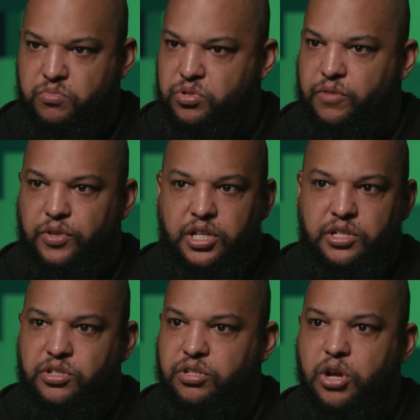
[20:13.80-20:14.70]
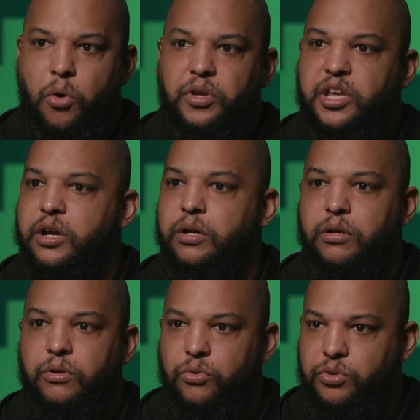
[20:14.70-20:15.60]
civilians don't
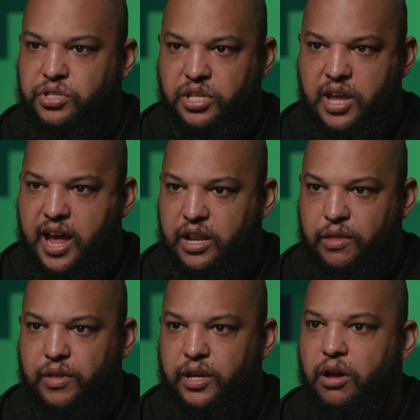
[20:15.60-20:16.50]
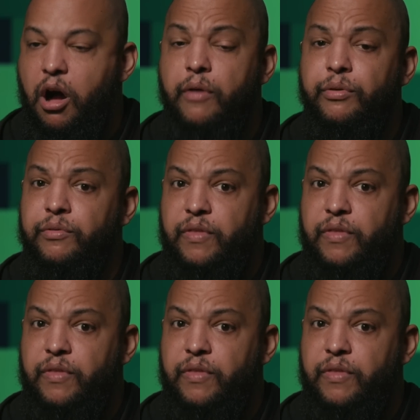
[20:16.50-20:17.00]
hear or see anything other